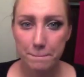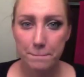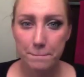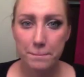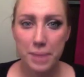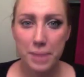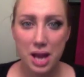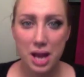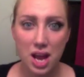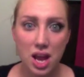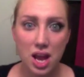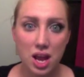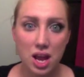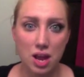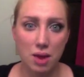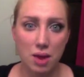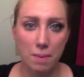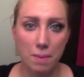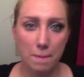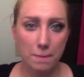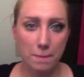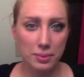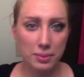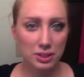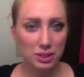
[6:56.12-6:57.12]
Bam!
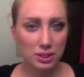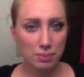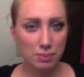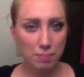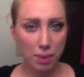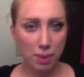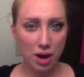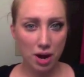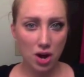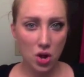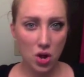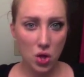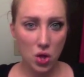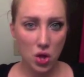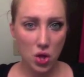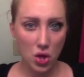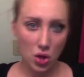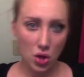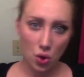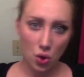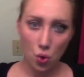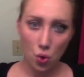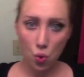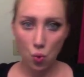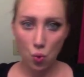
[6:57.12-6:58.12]
Sparkle.
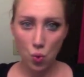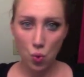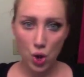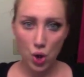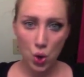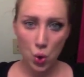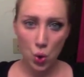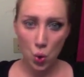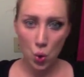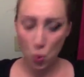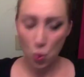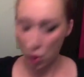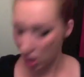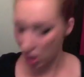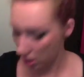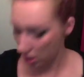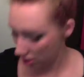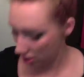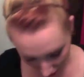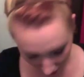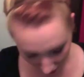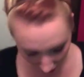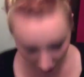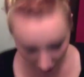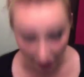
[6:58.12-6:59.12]
Woo.
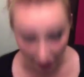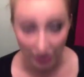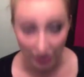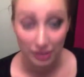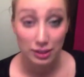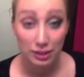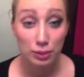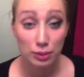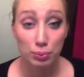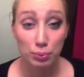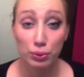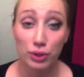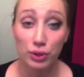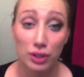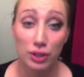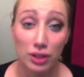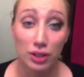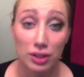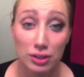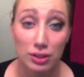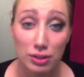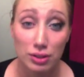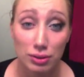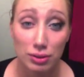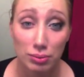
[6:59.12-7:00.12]
Yeah, it's pretty
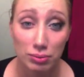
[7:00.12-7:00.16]
awesome.